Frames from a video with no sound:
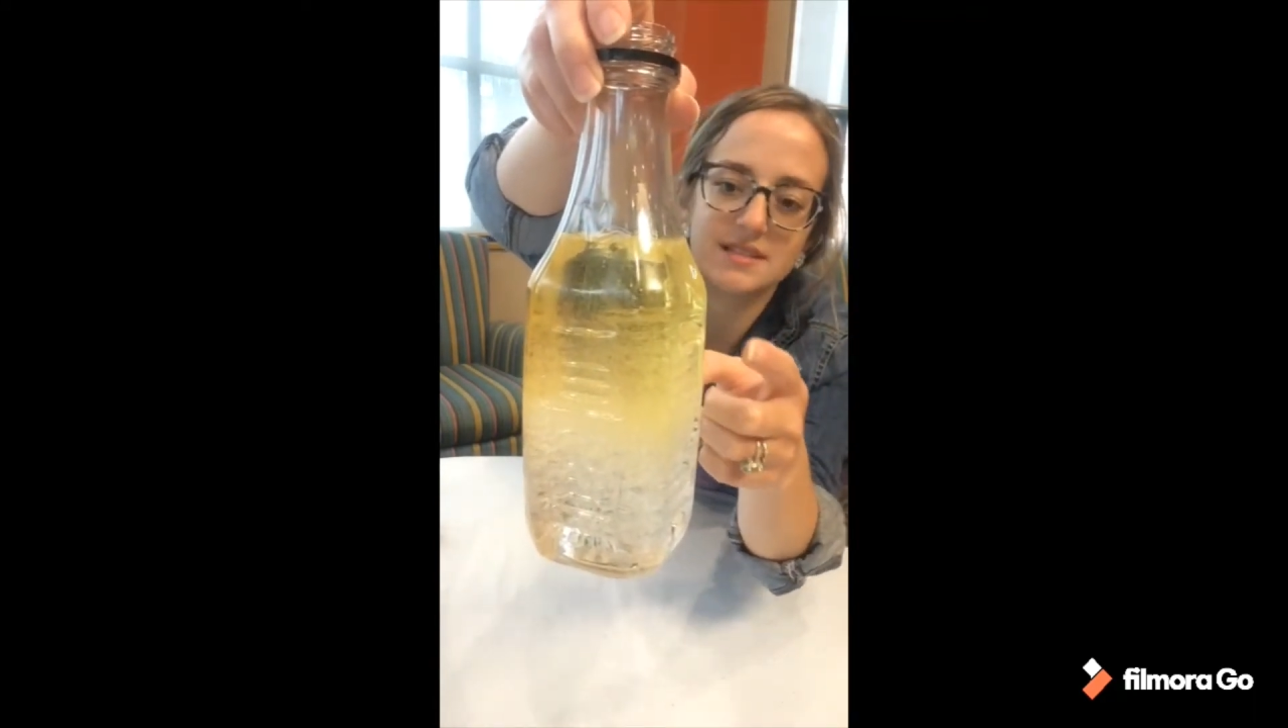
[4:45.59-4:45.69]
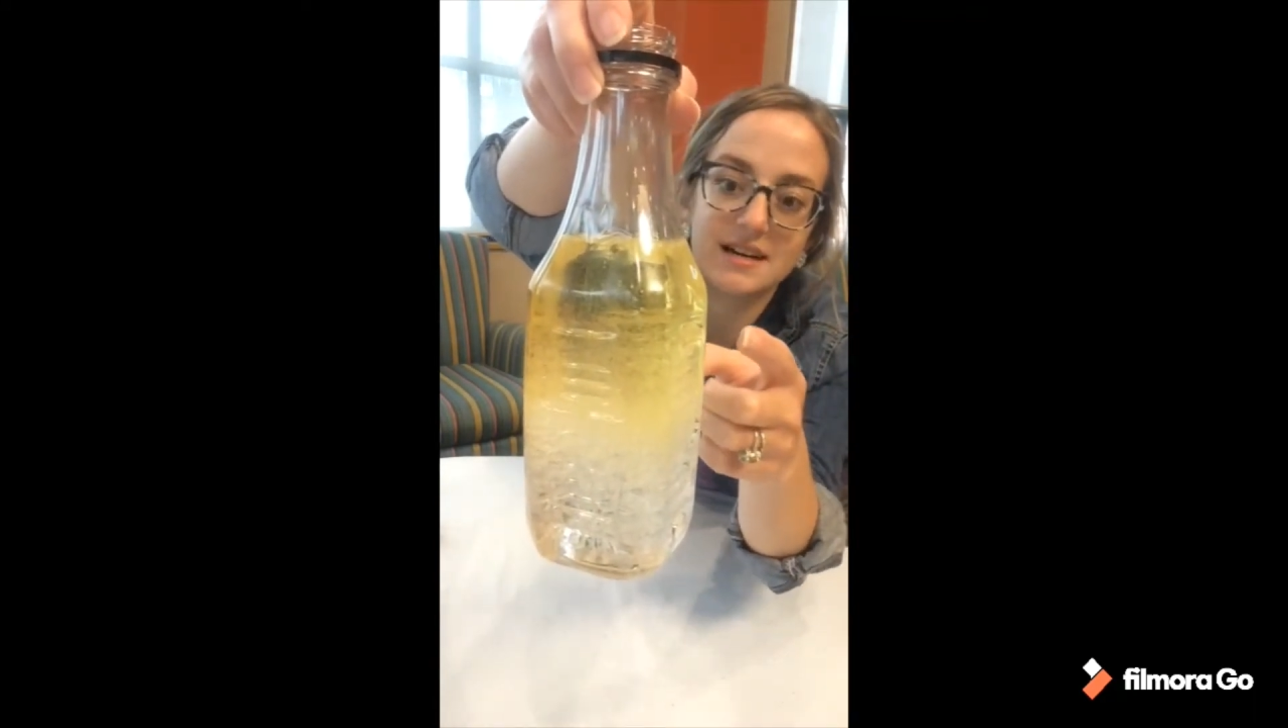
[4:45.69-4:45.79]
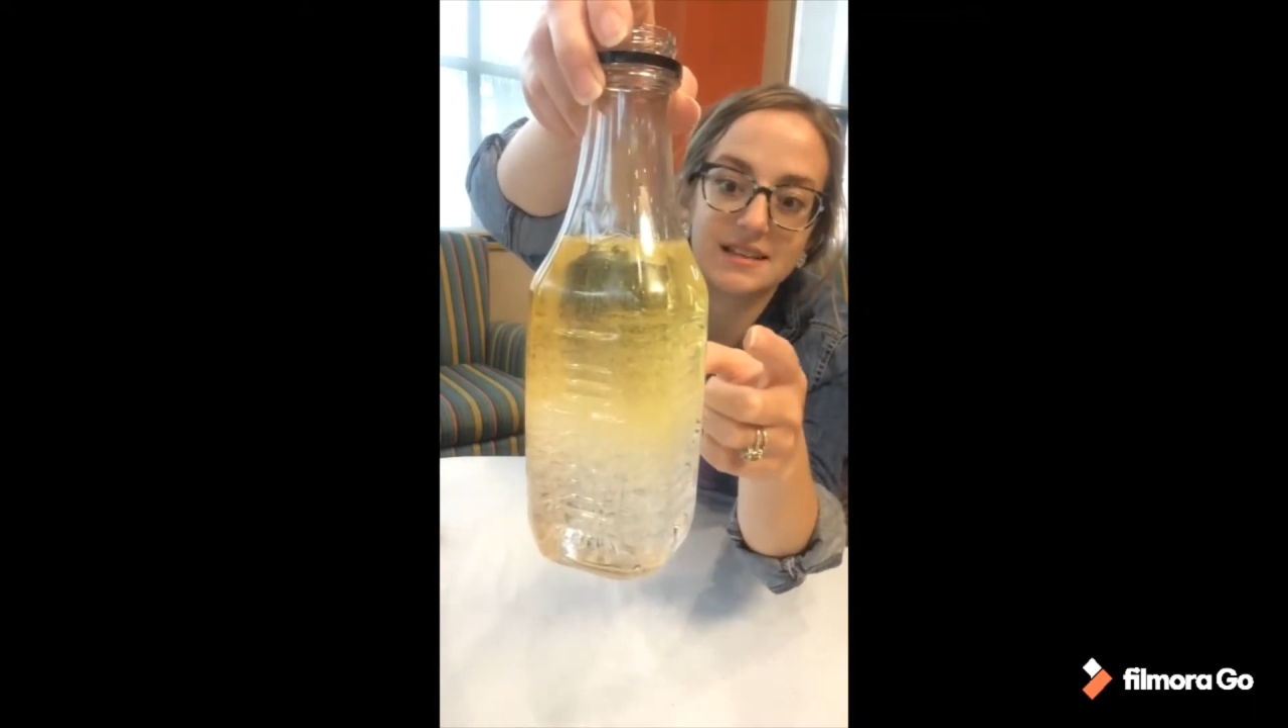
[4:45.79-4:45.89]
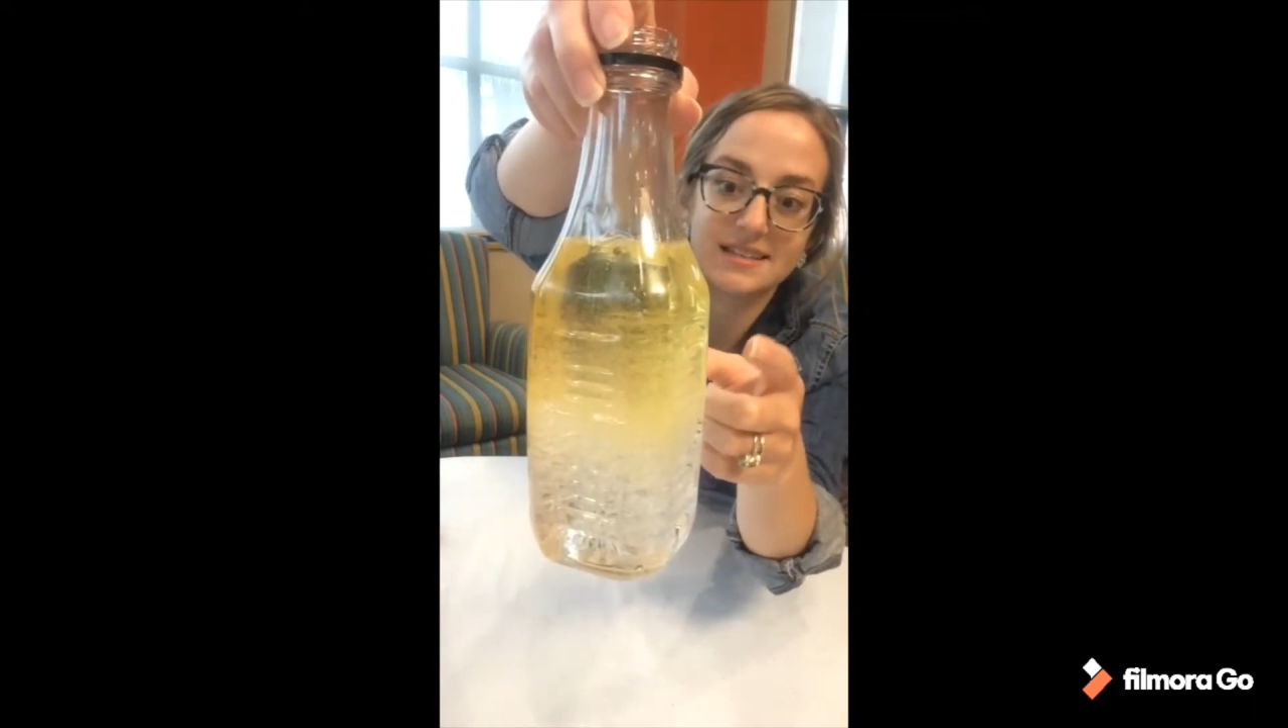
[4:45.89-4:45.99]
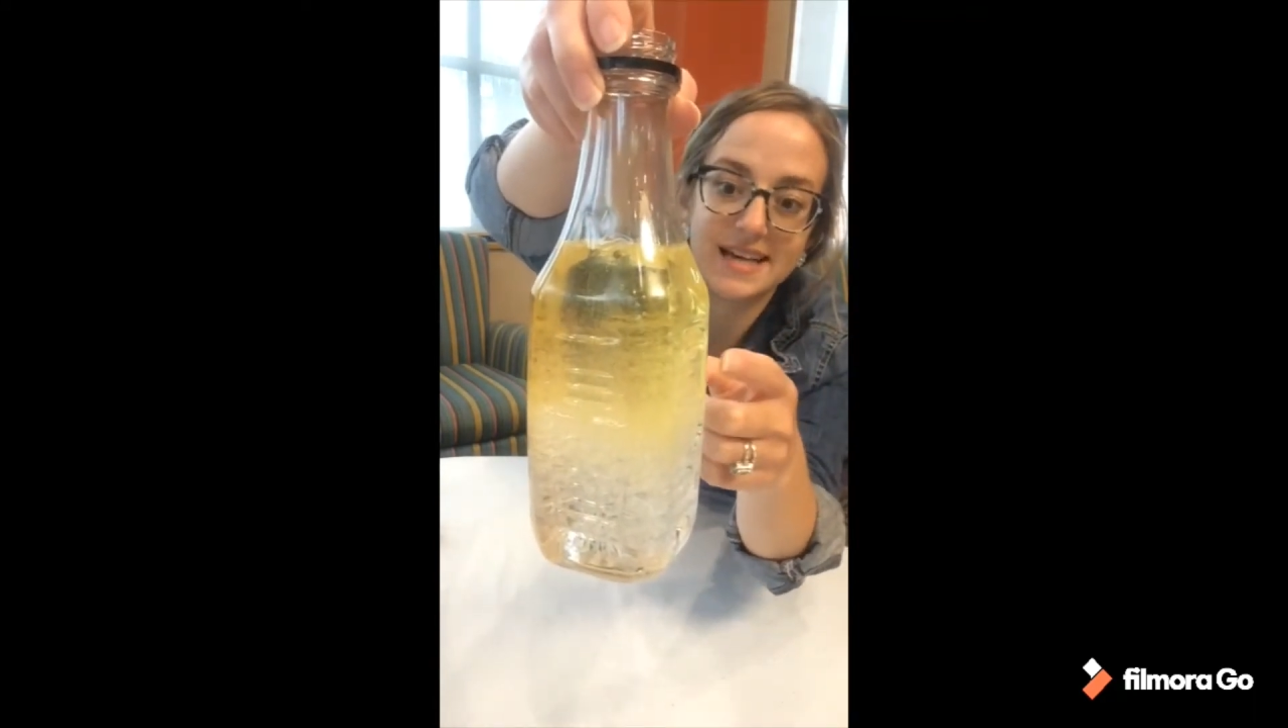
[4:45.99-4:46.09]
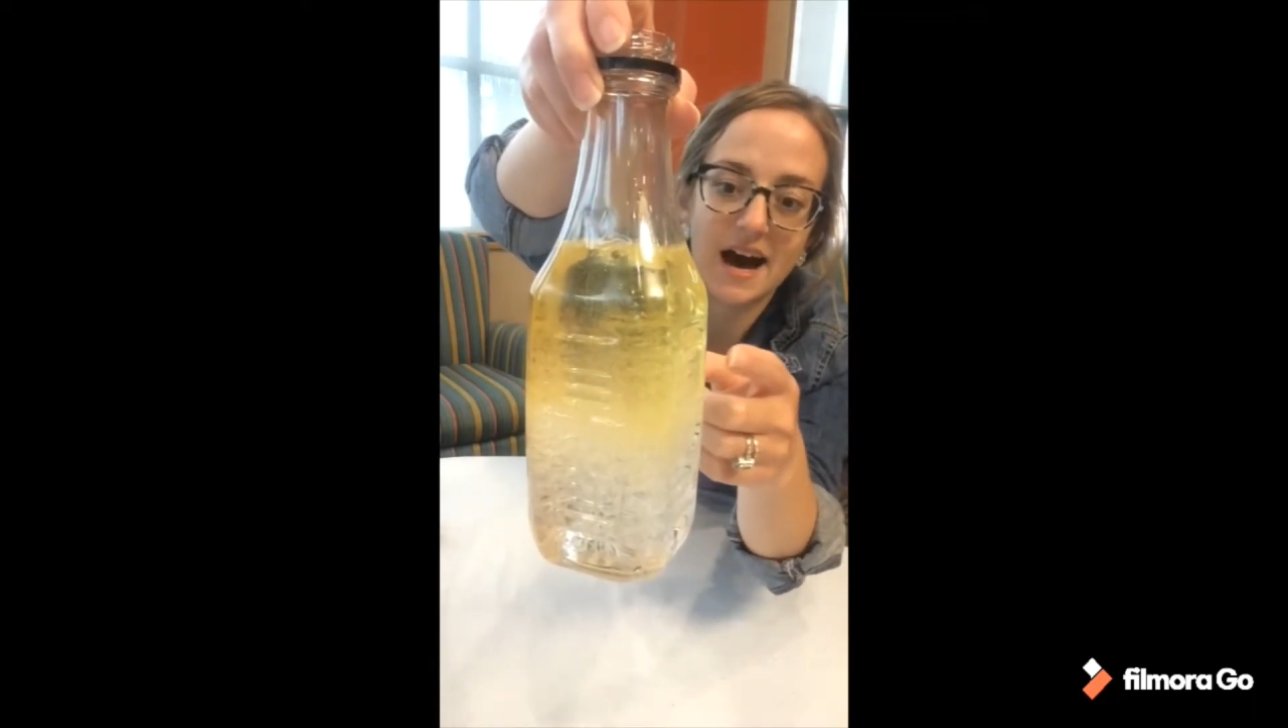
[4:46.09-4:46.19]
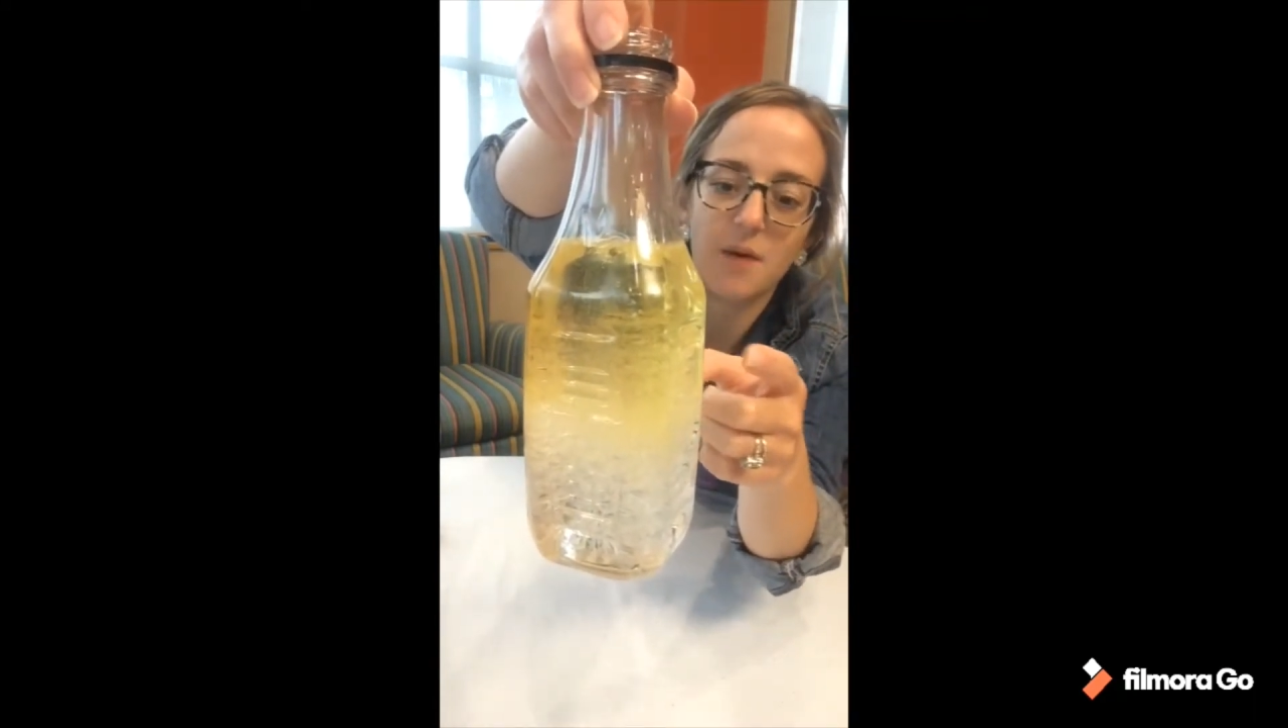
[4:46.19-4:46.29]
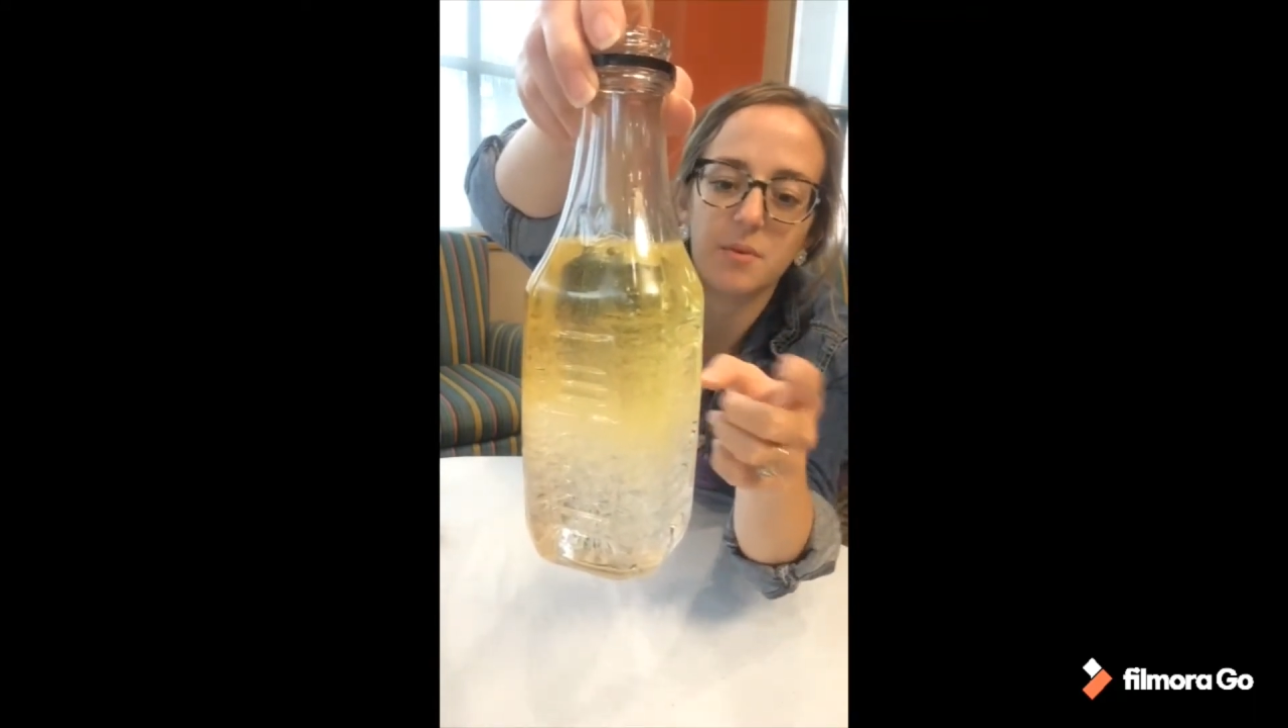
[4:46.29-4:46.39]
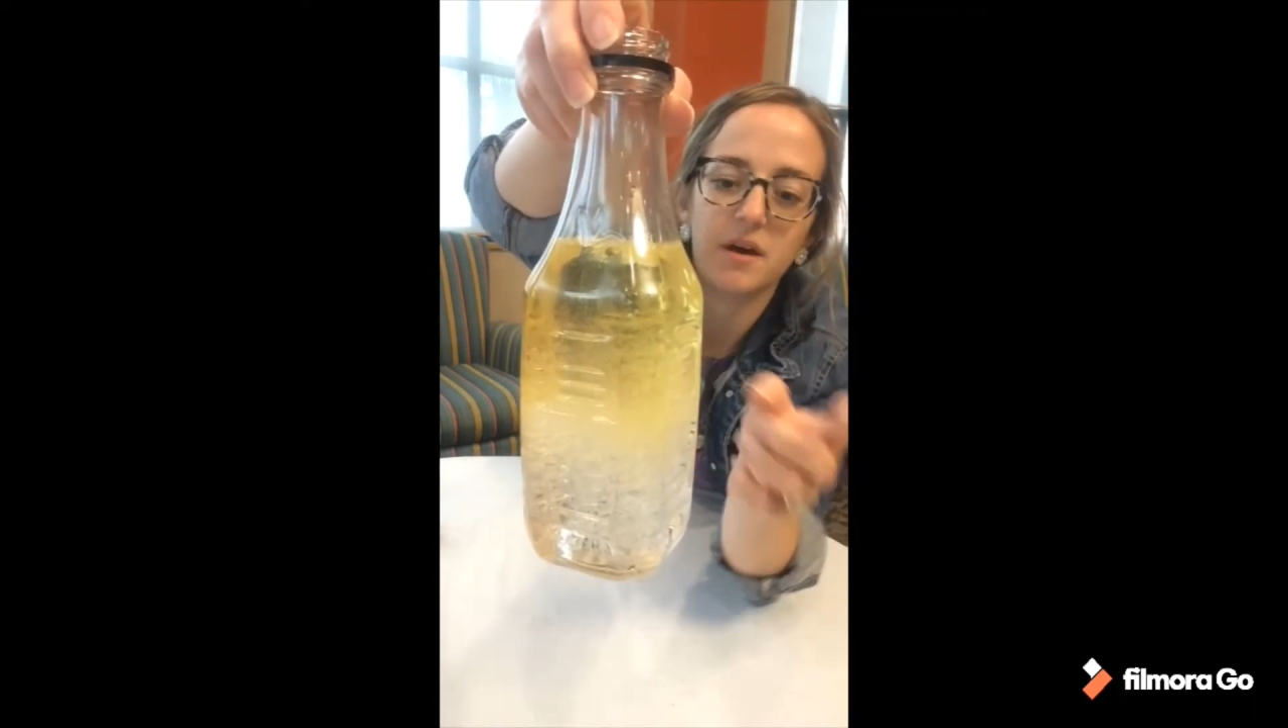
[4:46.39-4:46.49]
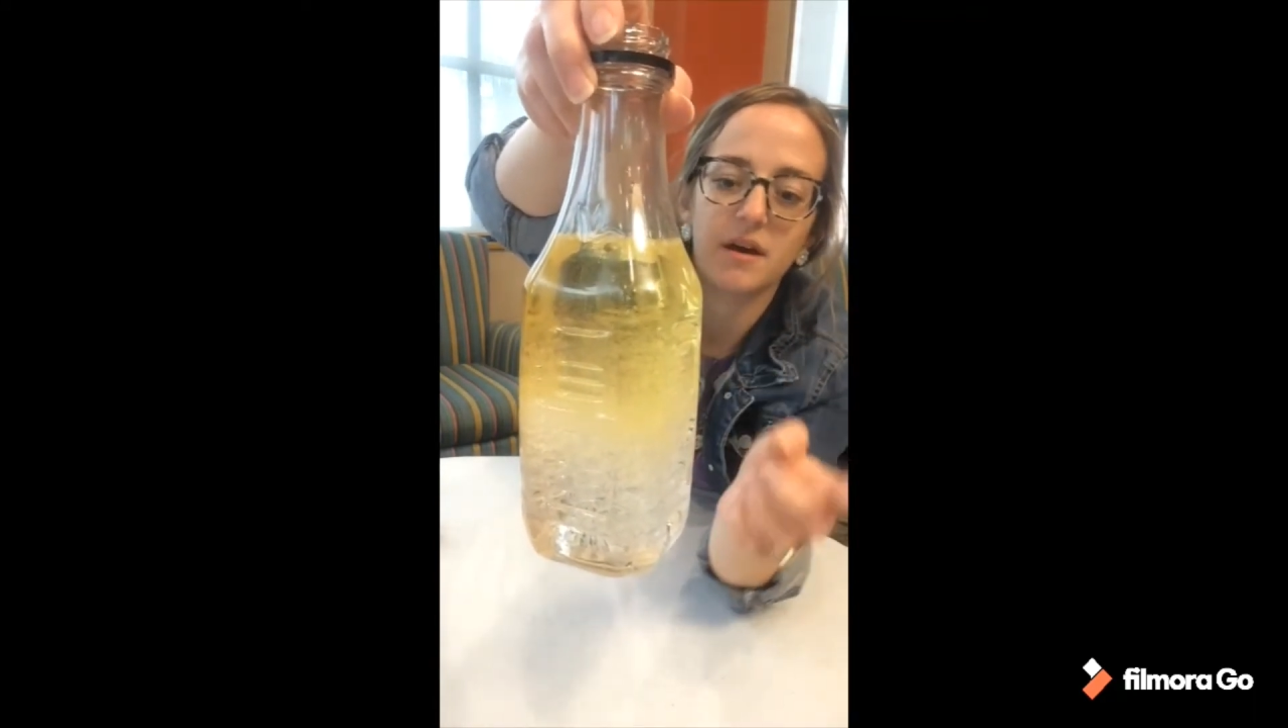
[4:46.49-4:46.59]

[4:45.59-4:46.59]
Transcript: on the top,